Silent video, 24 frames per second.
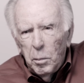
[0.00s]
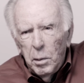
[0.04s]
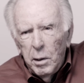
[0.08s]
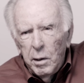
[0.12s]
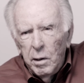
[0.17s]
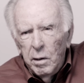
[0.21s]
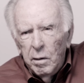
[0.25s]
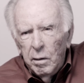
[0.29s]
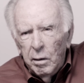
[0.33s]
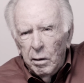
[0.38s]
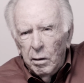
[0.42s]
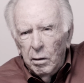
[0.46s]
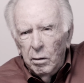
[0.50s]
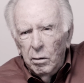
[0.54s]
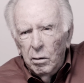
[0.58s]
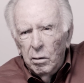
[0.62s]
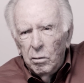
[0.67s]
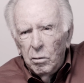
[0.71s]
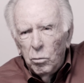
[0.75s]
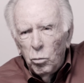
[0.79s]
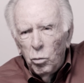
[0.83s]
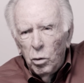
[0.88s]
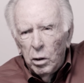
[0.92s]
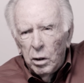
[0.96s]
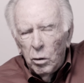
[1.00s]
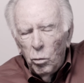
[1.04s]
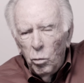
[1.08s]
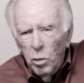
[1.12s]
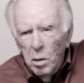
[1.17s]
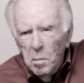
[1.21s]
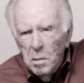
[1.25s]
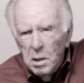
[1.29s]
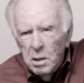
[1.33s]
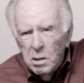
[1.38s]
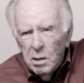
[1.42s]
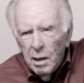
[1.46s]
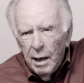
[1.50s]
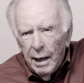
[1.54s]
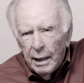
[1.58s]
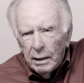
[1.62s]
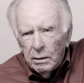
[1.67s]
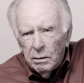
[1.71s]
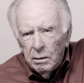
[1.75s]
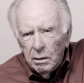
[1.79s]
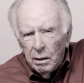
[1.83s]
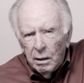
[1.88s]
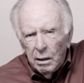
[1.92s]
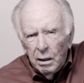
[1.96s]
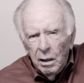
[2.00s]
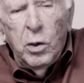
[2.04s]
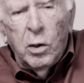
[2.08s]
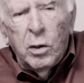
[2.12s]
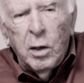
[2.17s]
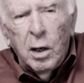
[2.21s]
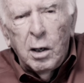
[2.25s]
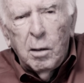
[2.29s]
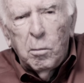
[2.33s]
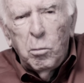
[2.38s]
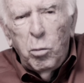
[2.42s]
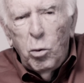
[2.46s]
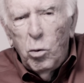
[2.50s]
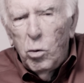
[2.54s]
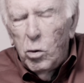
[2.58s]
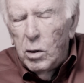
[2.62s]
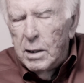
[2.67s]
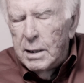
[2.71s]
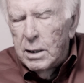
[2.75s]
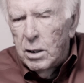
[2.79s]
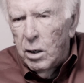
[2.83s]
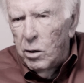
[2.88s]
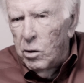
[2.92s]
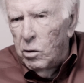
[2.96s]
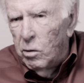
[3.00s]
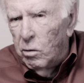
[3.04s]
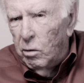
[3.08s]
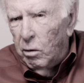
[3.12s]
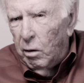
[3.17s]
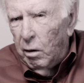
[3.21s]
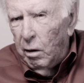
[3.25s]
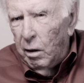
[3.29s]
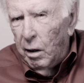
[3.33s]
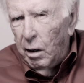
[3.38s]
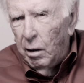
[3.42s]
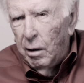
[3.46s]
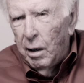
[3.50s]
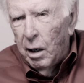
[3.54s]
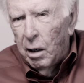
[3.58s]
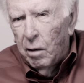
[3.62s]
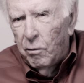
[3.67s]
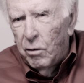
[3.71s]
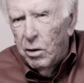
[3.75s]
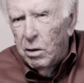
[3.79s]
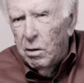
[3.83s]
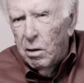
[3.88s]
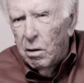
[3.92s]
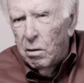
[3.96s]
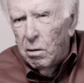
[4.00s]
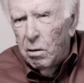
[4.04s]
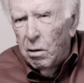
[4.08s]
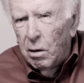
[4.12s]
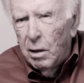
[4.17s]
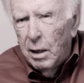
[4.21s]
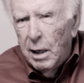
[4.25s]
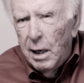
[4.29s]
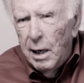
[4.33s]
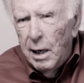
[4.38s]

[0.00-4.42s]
period, the women's acting, little boys learned at a very early